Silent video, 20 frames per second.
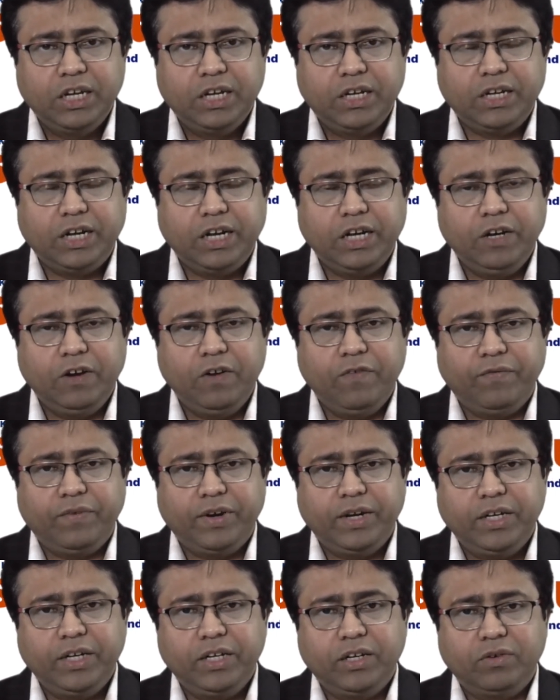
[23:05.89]
trying to
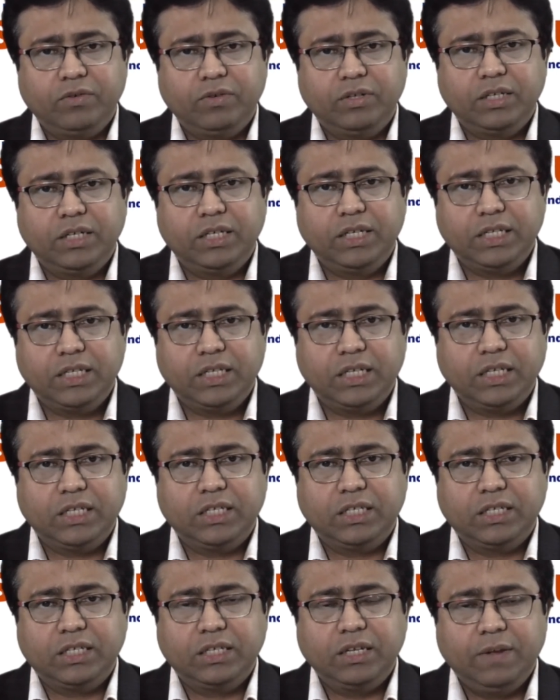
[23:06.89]
find out the
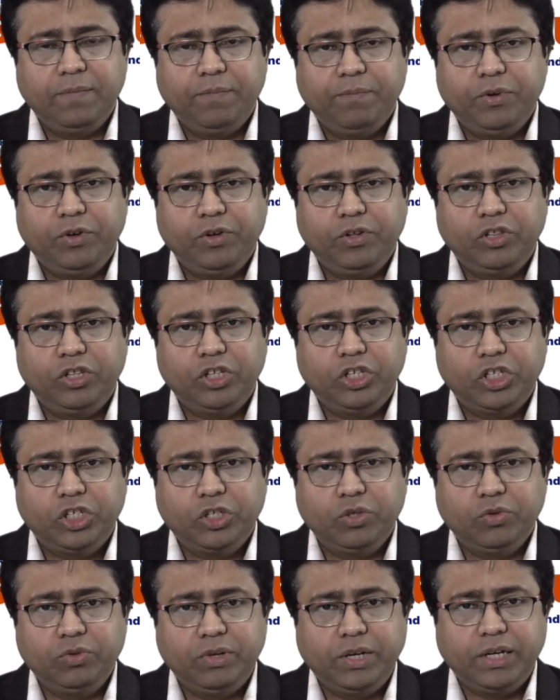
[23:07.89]
distance between these
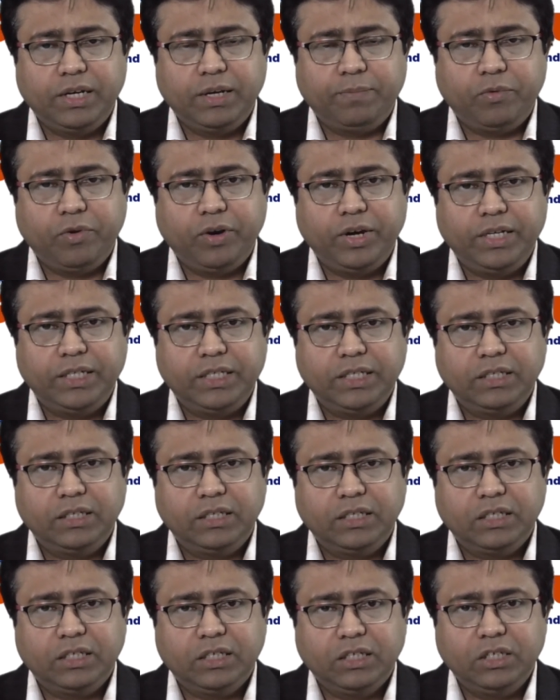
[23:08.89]
two data points in
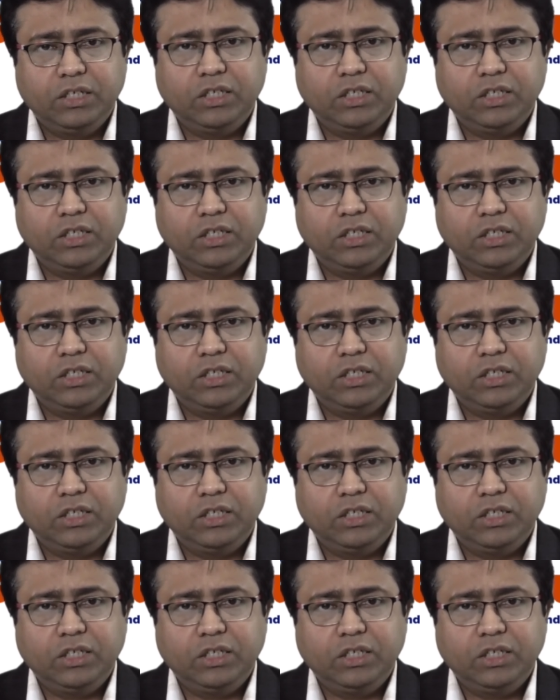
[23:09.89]
the